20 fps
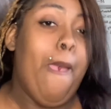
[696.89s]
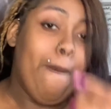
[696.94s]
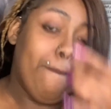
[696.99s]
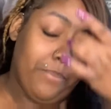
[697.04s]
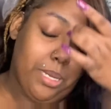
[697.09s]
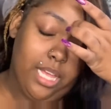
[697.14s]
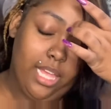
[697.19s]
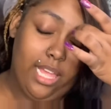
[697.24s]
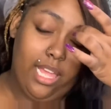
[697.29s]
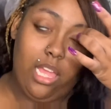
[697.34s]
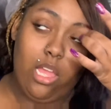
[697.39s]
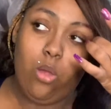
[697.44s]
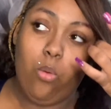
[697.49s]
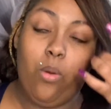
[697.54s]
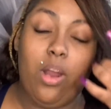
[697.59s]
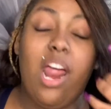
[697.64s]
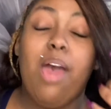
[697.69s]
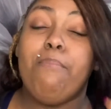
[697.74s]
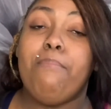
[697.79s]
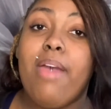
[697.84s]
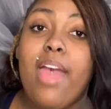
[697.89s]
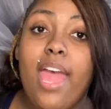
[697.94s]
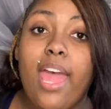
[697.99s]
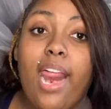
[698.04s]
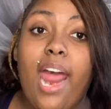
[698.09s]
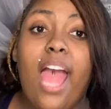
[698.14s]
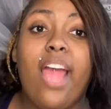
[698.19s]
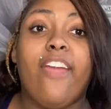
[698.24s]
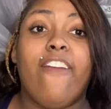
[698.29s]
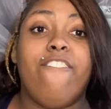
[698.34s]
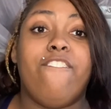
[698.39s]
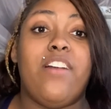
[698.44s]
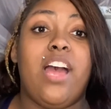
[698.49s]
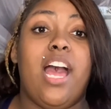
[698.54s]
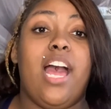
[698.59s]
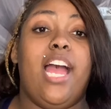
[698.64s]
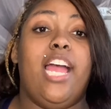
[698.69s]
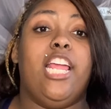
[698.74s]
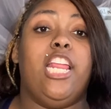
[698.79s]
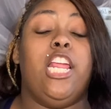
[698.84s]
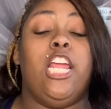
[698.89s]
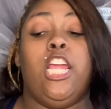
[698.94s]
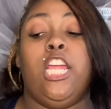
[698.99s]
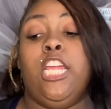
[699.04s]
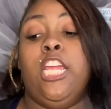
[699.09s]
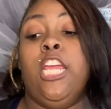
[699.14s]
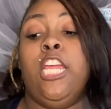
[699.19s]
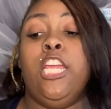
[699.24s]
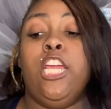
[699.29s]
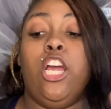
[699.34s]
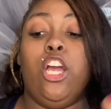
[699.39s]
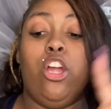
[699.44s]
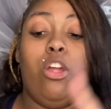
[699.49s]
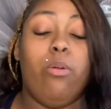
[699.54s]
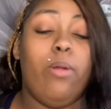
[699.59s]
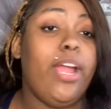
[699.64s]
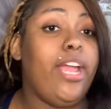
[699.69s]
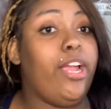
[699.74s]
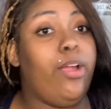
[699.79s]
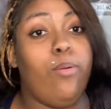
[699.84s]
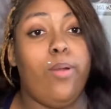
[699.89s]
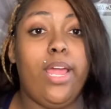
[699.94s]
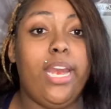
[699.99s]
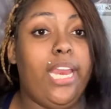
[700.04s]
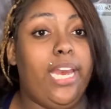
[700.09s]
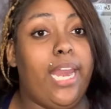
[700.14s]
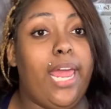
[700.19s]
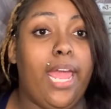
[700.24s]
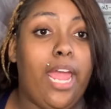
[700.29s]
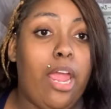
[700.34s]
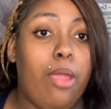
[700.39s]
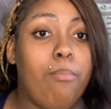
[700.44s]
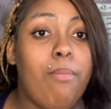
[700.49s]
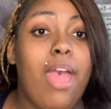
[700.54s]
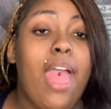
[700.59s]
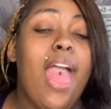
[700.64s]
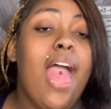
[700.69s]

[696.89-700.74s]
But when I'm mad, I can find your great granny name.